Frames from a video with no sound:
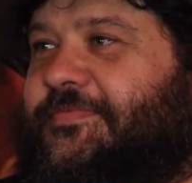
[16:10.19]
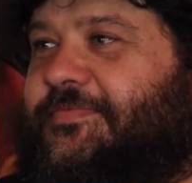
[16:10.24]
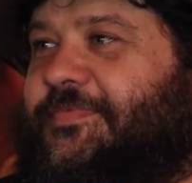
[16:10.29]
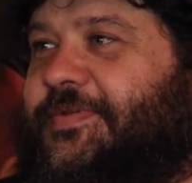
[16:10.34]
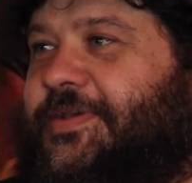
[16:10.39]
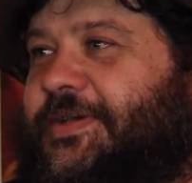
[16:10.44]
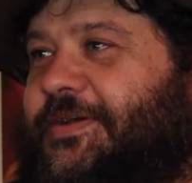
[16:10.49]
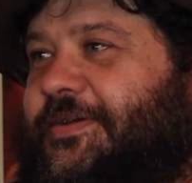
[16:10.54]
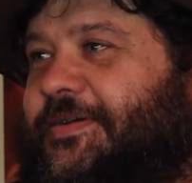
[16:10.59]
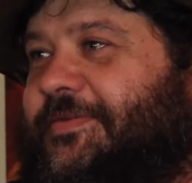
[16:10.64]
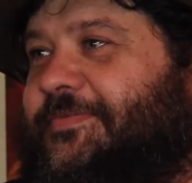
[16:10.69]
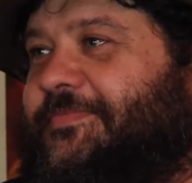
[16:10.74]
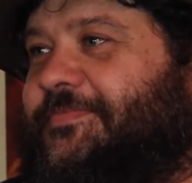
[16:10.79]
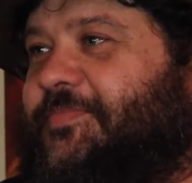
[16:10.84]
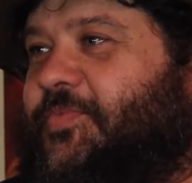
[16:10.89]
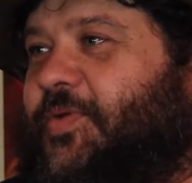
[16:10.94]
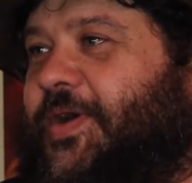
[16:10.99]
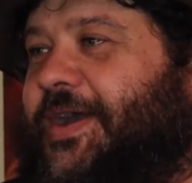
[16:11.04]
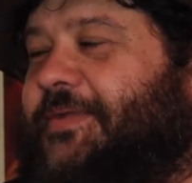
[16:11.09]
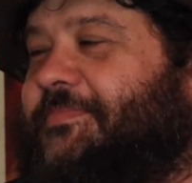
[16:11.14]
yeah,
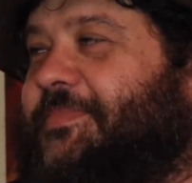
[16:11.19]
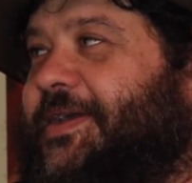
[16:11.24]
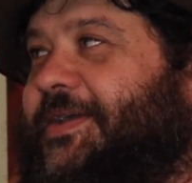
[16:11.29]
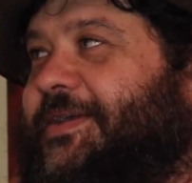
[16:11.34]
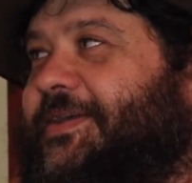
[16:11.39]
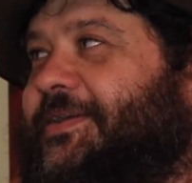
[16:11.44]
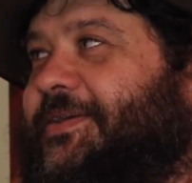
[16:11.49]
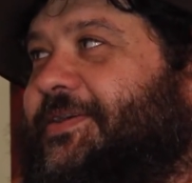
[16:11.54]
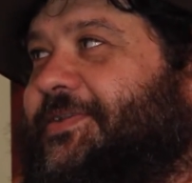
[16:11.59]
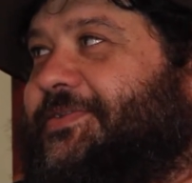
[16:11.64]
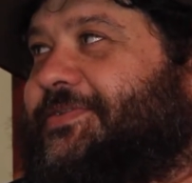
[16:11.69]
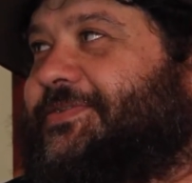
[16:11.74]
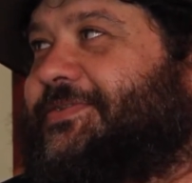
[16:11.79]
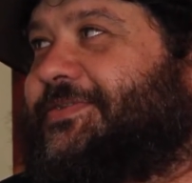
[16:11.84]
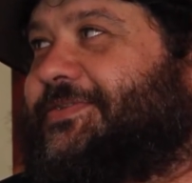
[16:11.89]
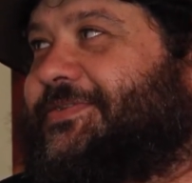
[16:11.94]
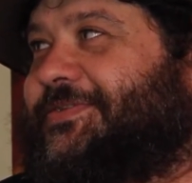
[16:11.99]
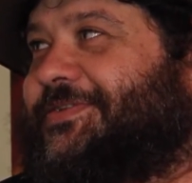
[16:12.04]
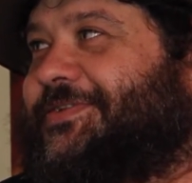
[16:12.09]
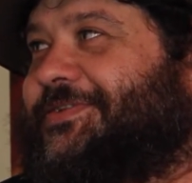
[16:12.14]
winemaking
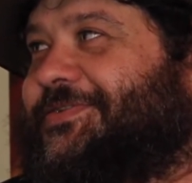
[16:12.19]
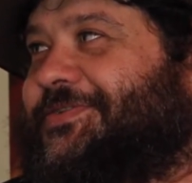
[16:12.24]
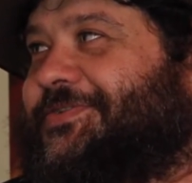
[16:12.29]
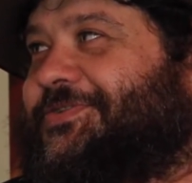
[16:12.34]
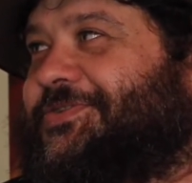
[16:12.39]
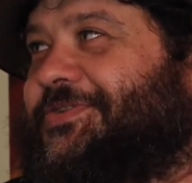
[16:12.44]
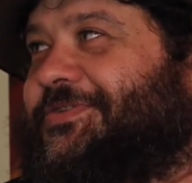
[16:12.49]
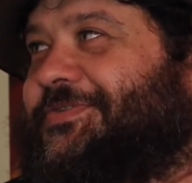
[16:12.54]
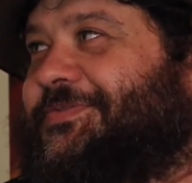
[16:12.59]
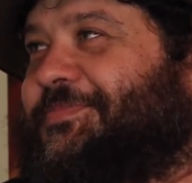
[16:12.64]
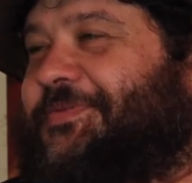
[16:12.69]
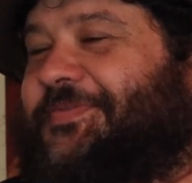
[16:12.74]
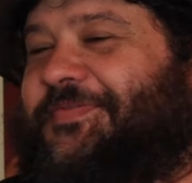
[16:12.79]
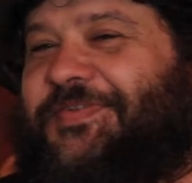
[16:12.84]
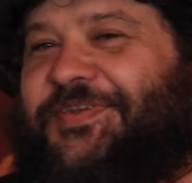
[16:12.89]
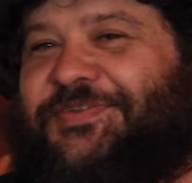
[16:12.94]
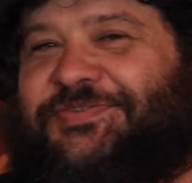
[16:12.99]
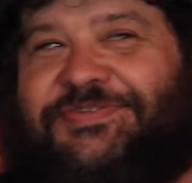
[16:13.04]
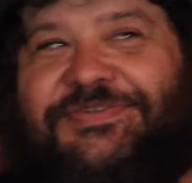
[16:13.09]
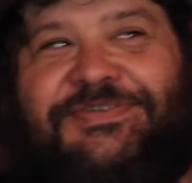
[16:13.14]
is a chilled
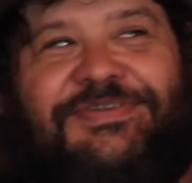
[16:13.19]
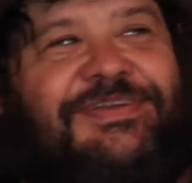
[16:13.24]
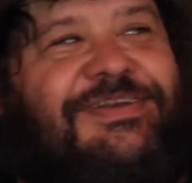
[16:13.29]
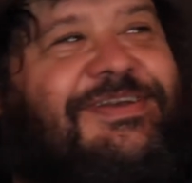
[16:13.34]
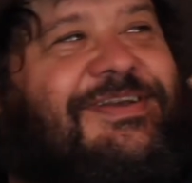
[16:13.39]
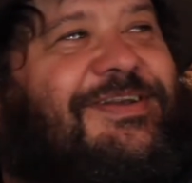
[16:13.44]
profession.